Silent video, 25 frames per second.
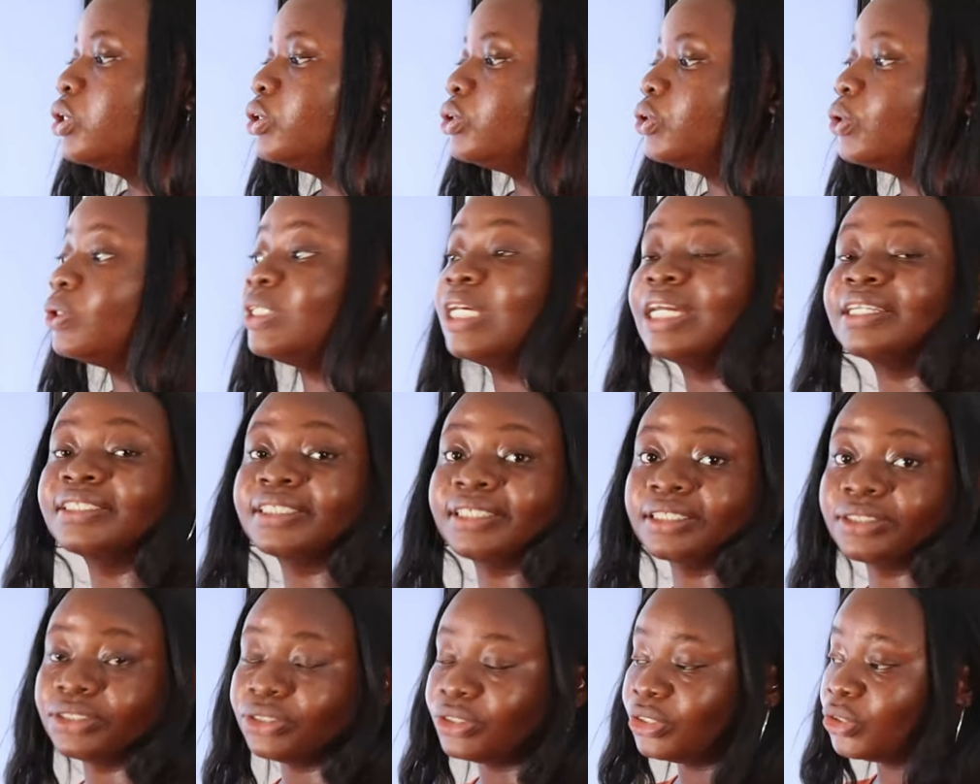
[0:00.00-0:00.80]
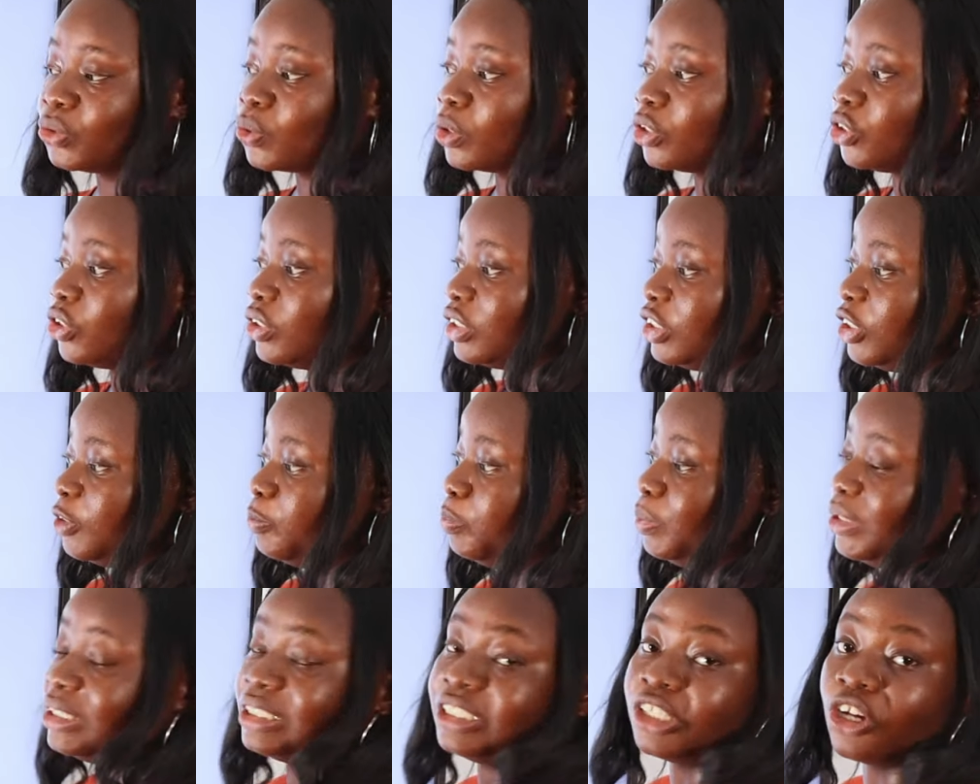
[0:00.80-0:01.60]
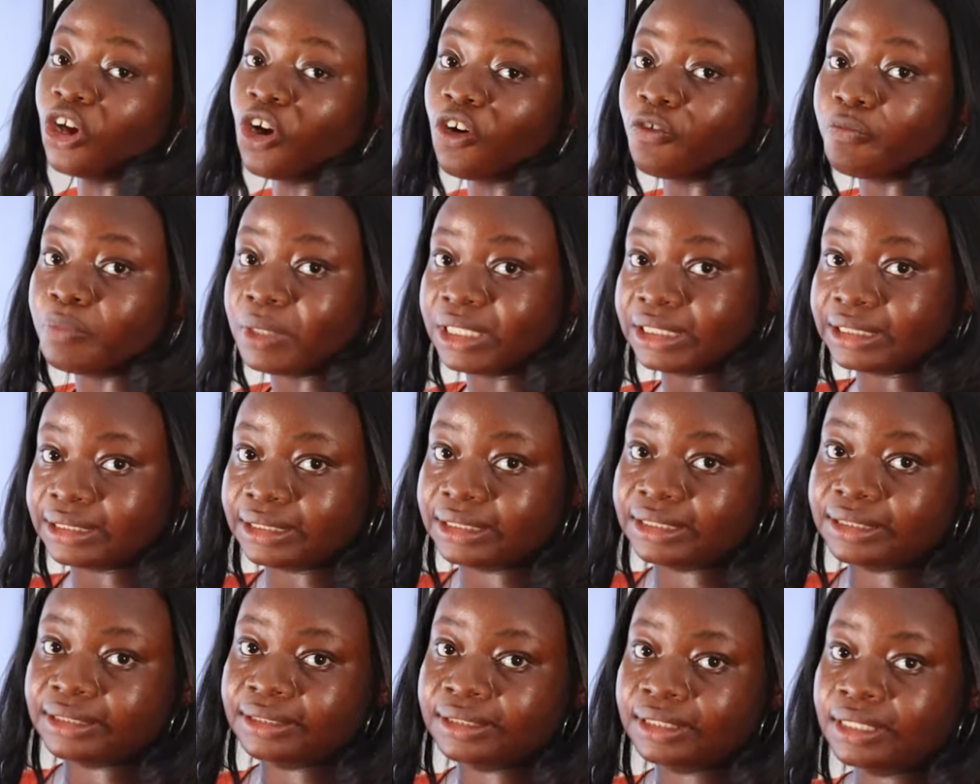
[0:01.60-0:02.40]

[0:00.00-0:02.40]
So the answer to this question is B, the government.